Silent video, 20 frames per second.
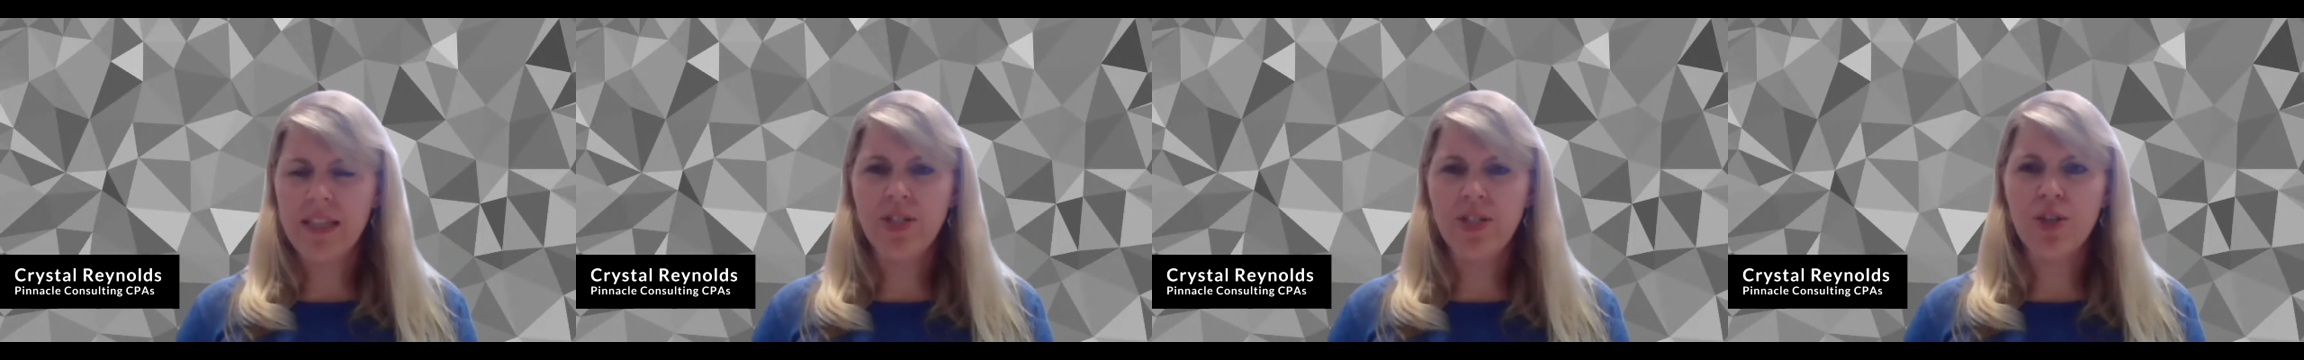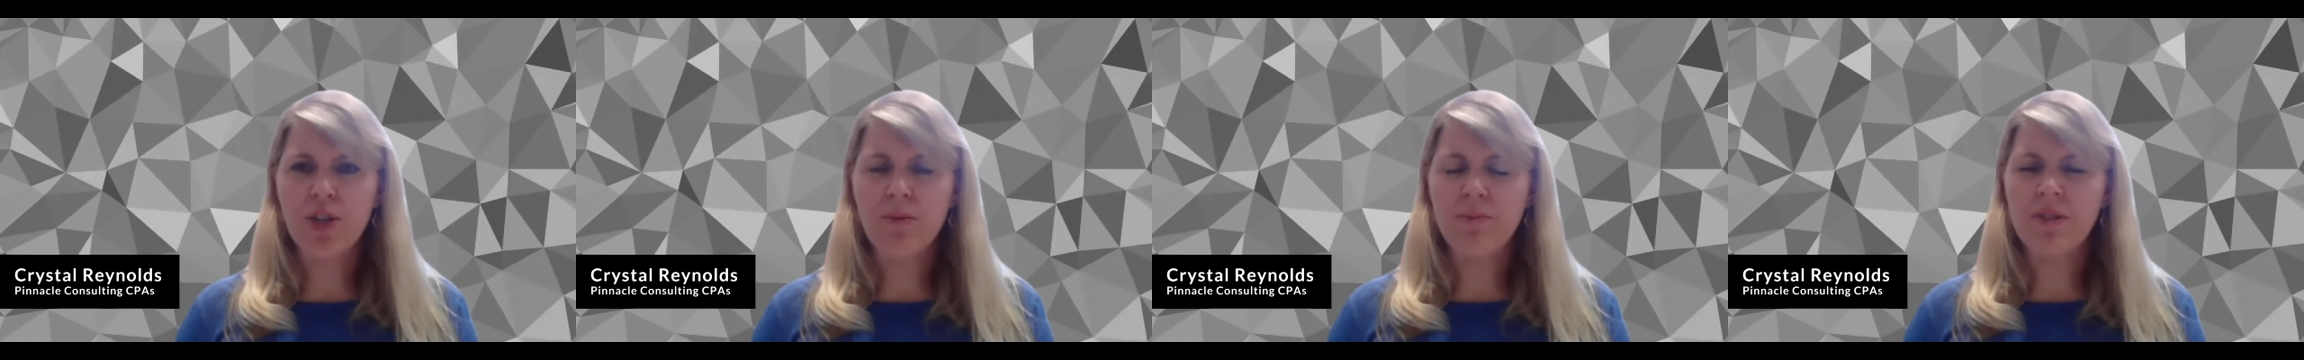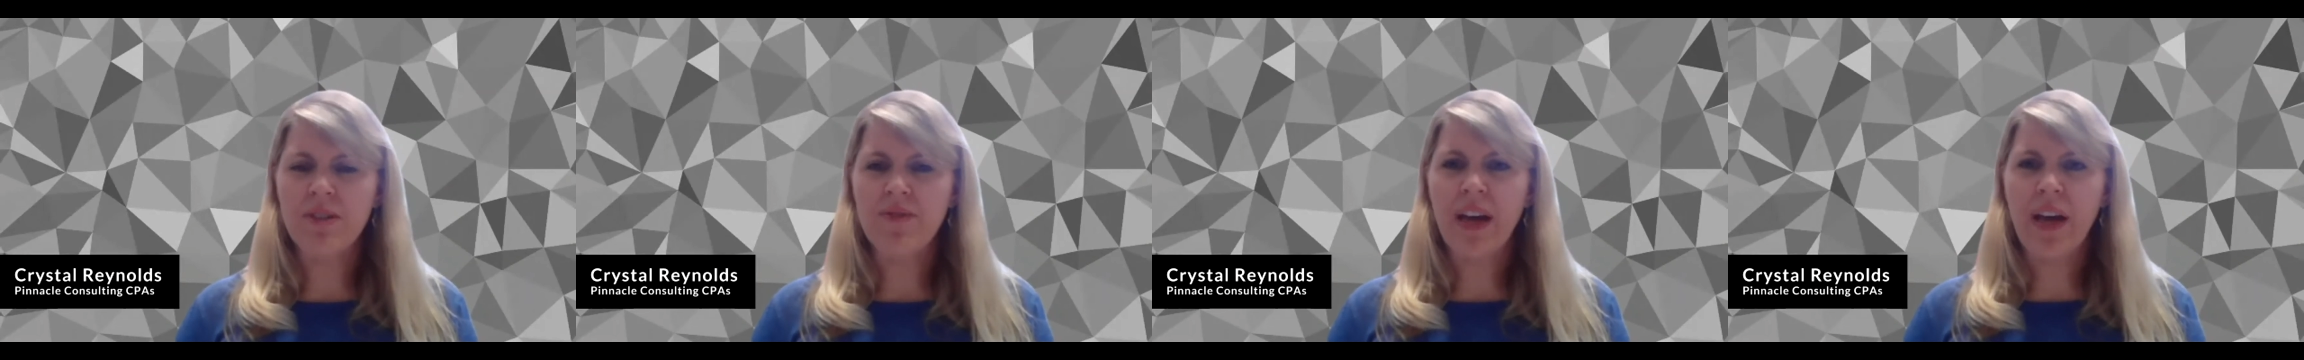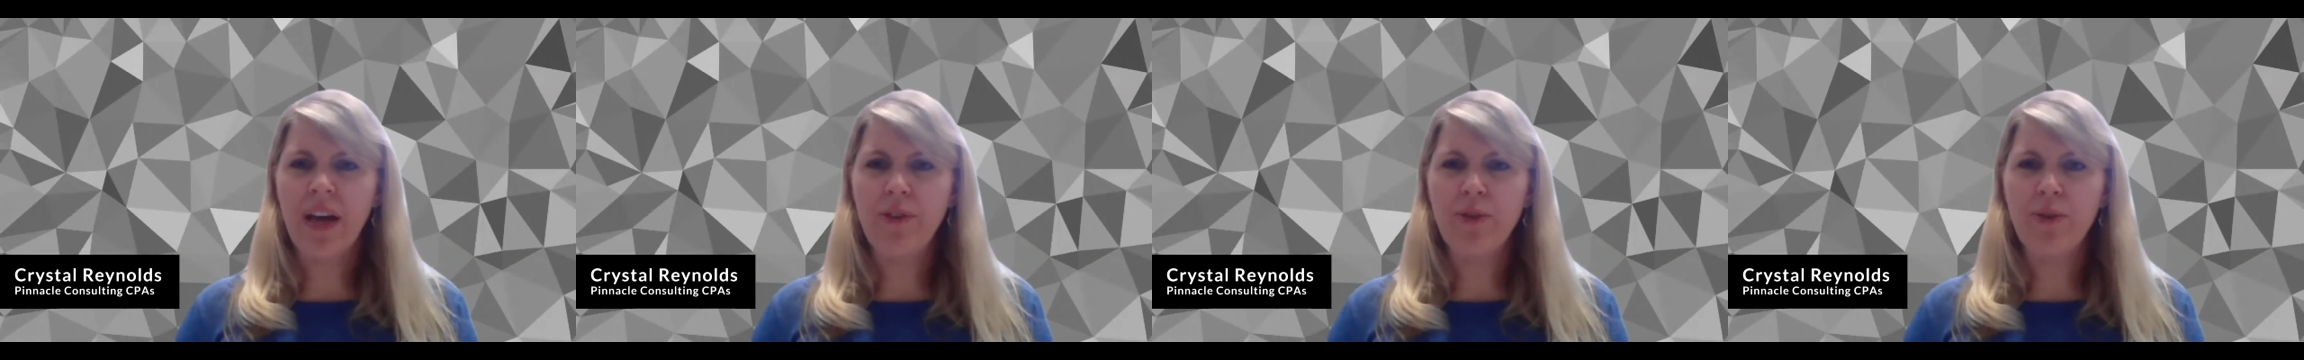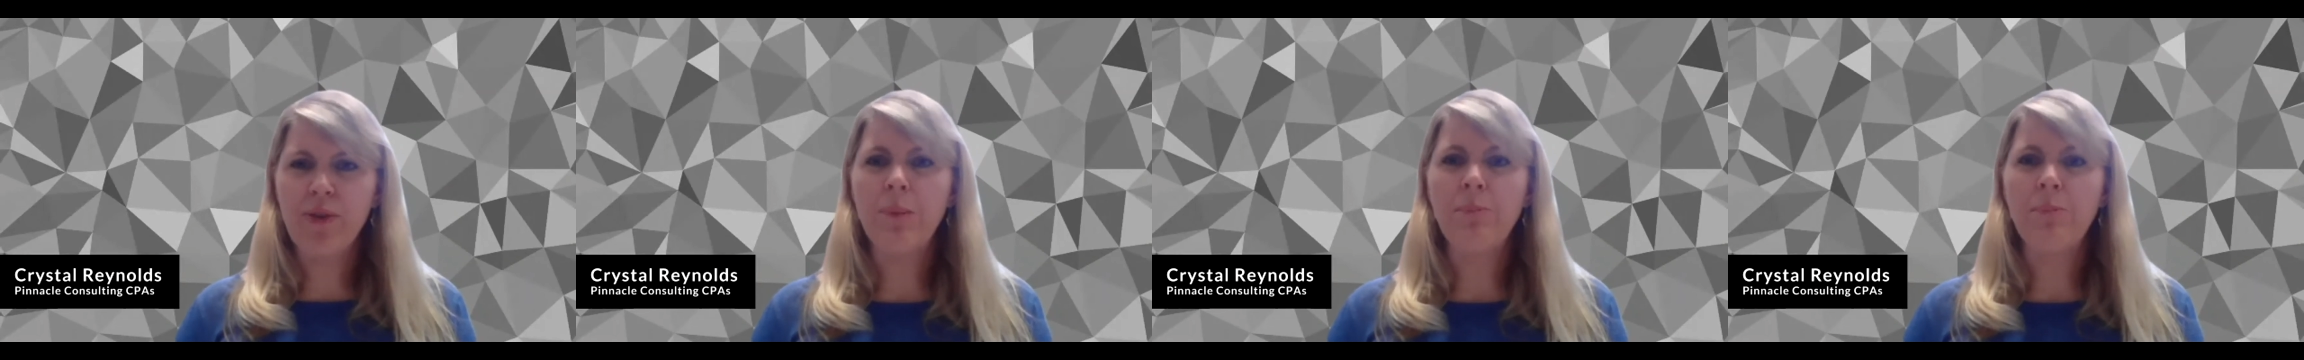in terms of how
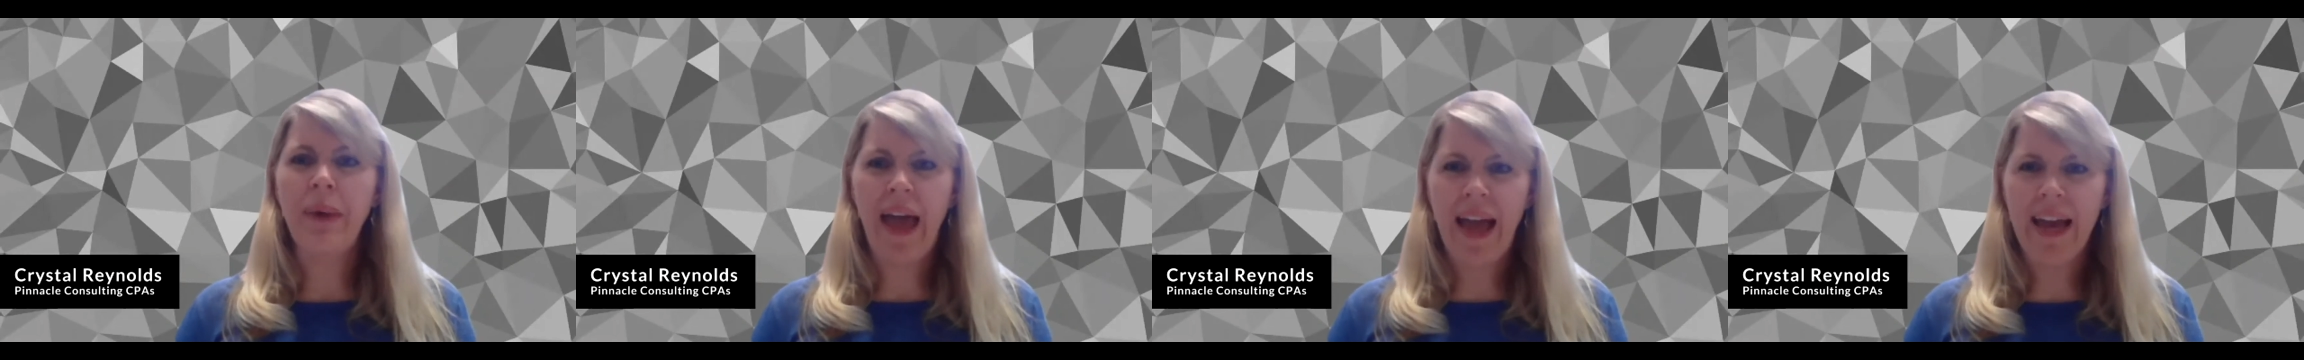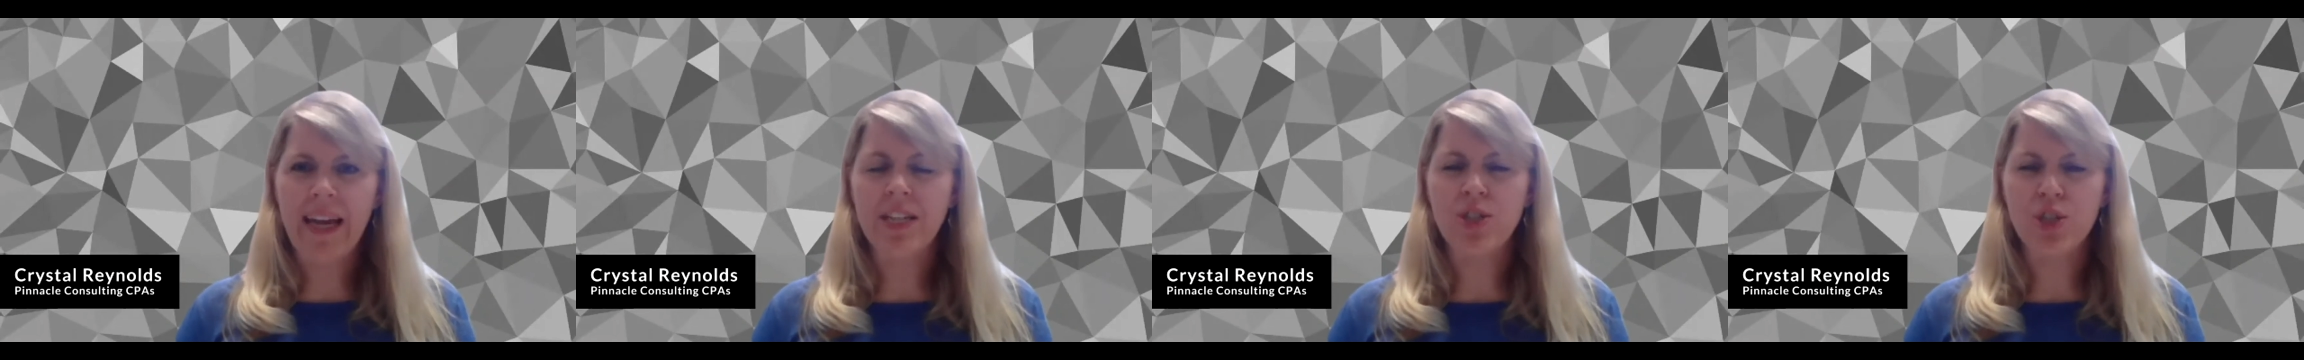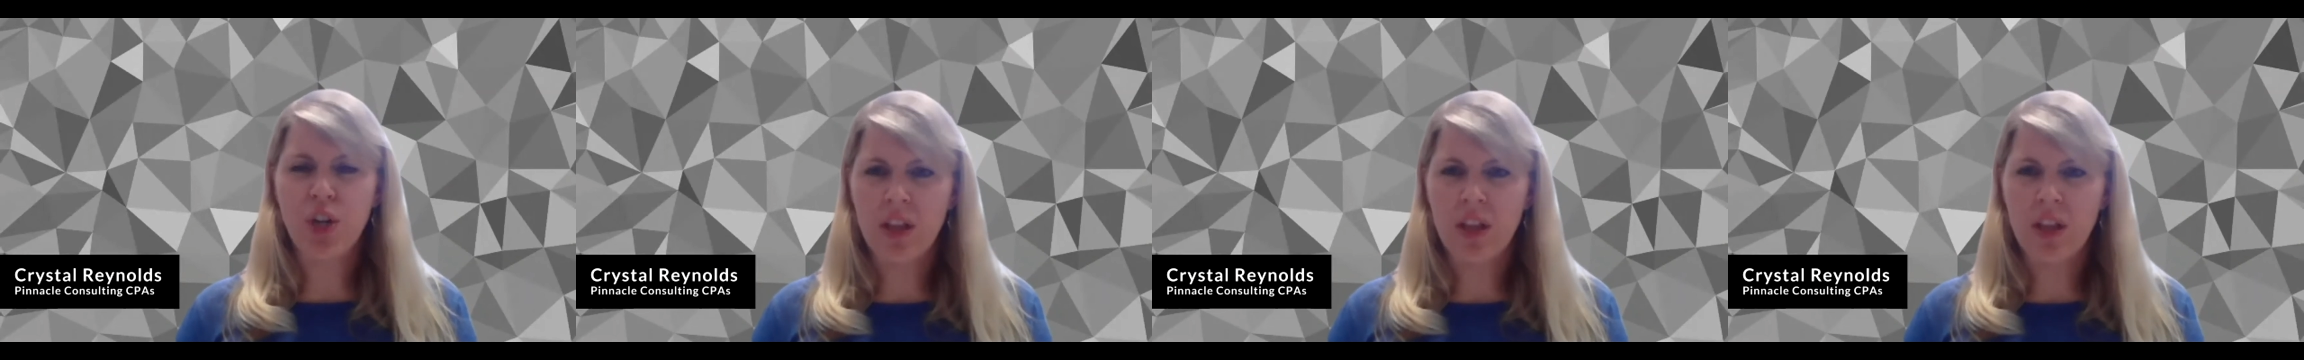you can package